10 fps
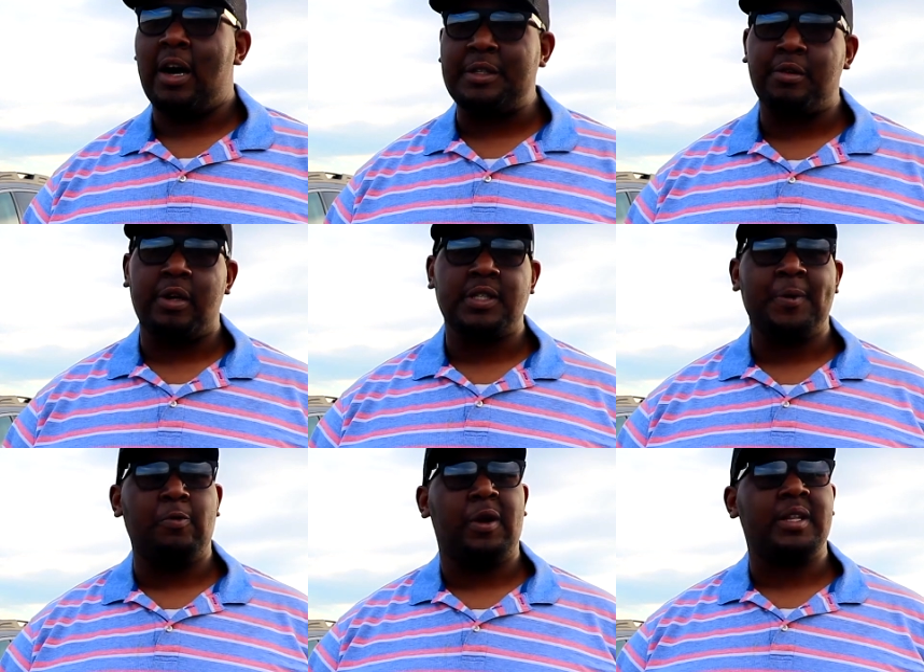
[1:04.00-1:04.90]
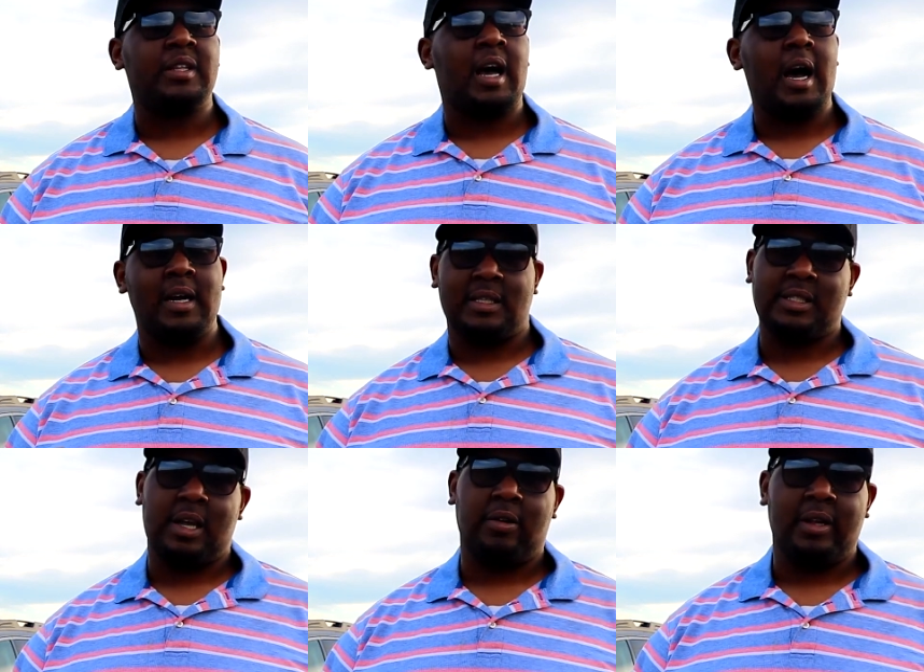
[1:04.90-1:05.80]
it's grown to be one of the hottest
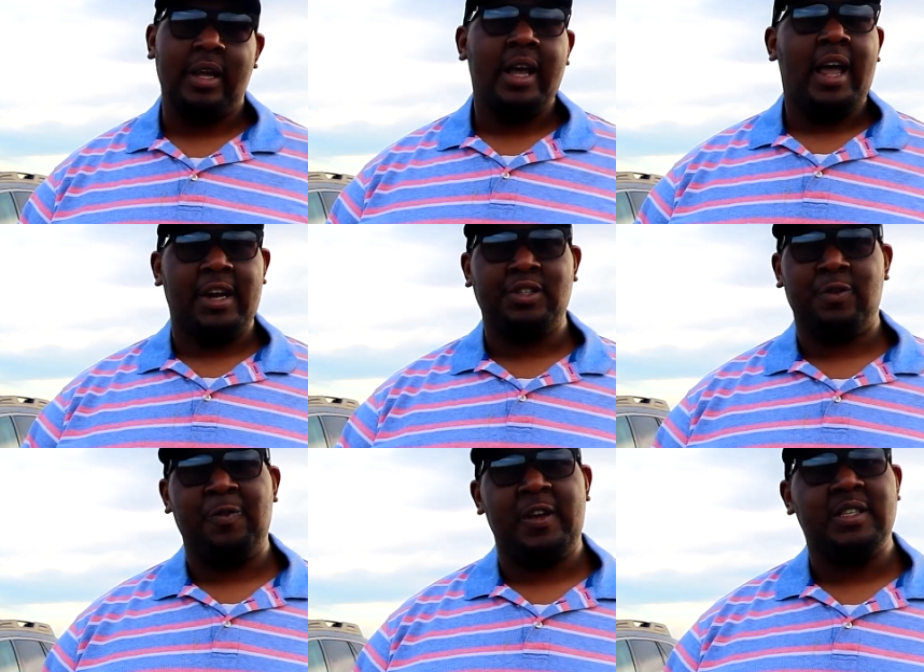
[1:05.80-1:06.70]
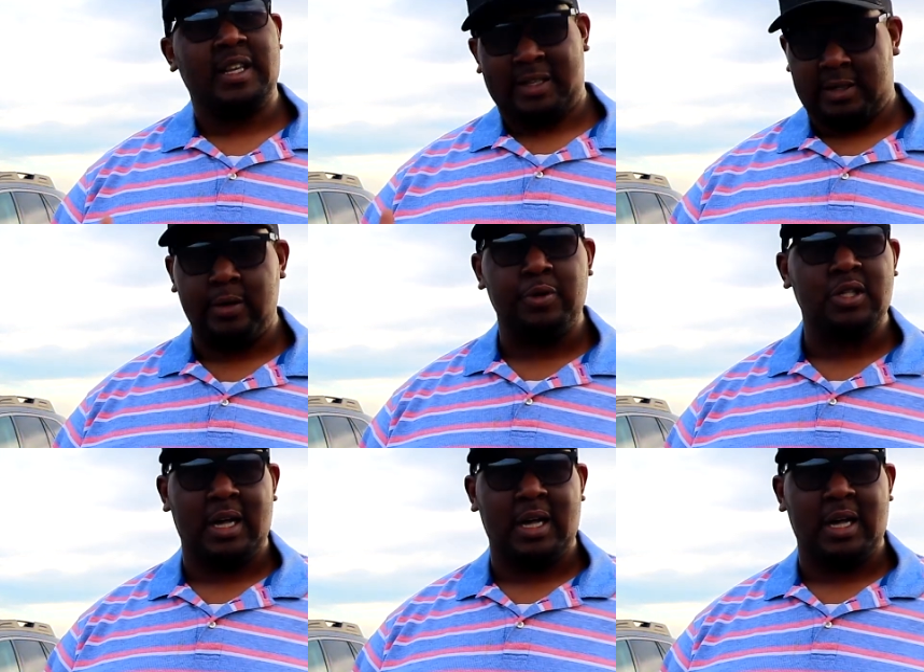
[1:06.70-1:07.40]
selling SUVs in Subaru's